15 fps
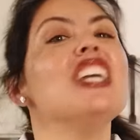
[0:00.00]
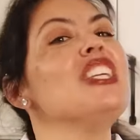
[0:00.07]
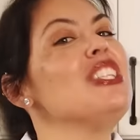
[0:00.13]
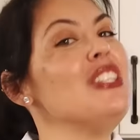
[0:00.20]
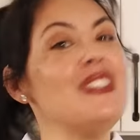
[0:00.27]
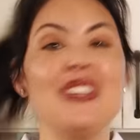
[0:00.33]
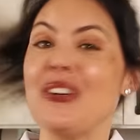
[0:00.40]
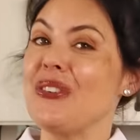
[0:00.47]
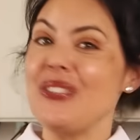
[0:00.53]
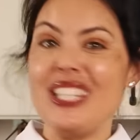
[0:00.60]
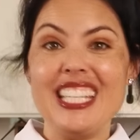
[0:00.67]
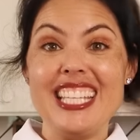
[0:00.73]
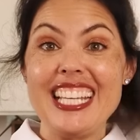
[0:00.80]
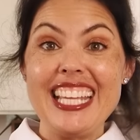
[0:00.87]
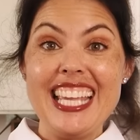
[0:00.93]
You don't
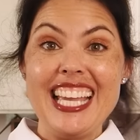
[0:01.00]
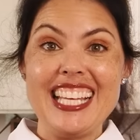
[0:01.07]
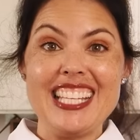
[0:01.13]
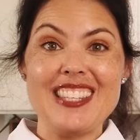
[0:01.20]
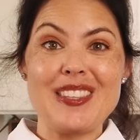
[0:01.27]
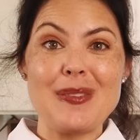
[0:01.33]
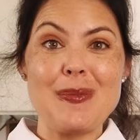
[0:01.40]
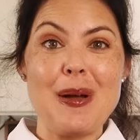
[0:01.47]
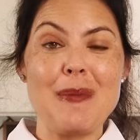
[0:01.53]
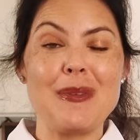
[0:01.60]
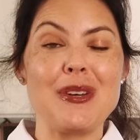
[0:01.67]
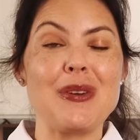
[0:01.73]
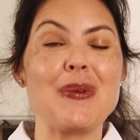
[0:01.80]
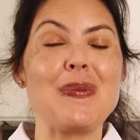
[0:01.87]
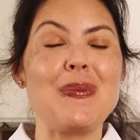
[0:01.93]
need a candy
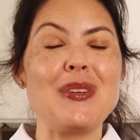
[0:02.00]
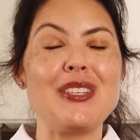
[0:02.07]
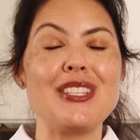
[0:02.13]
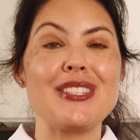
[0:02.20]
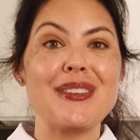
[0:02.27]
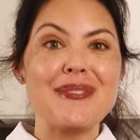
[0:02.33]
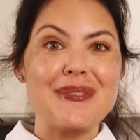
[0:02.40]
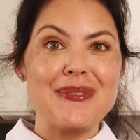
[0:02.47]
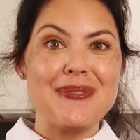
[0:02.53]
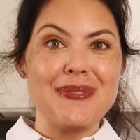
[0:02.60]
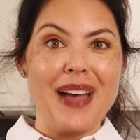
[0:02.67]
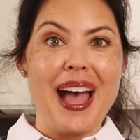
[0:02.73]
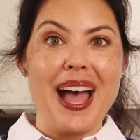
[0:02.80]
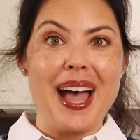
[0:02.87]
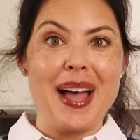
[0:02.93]
thermometer, which is
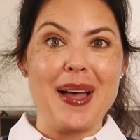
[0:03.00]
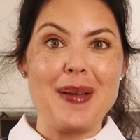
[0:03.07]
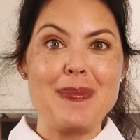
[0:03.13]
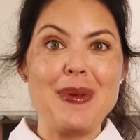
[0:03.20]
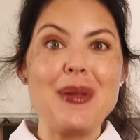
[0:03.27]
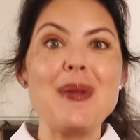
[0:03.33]
fab,